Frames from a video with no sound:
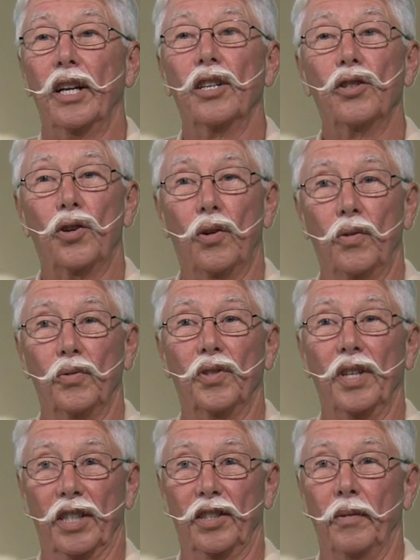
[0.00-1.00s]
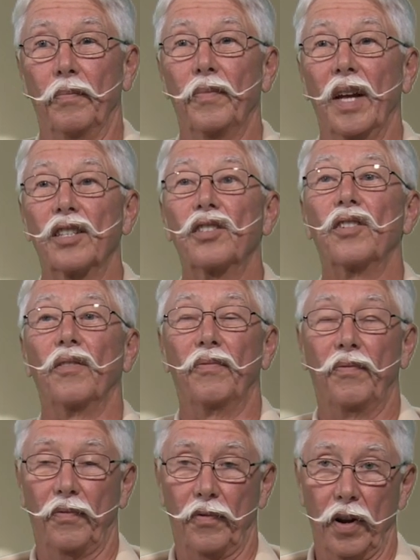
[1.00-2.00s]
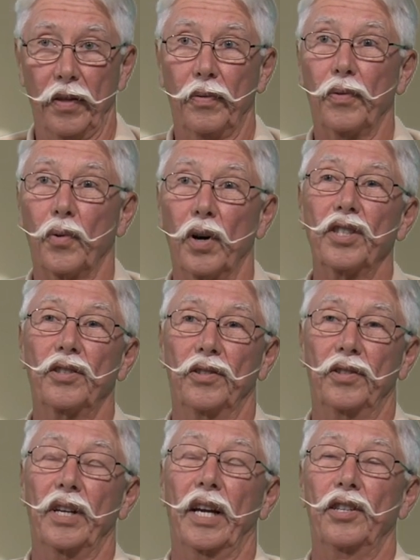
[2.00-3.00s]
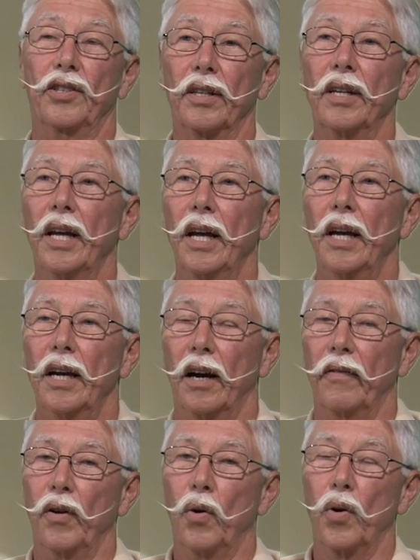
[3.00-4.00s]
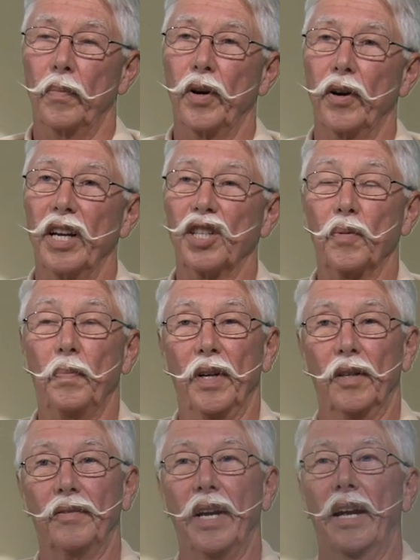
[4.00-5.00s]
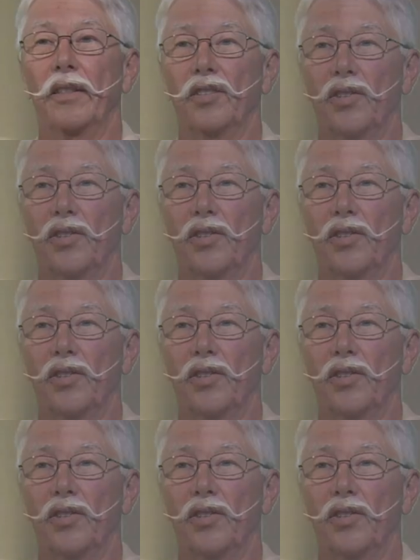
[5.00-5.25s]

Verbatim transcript: control system, that's the front thruster section of the orbiter. It spilled down the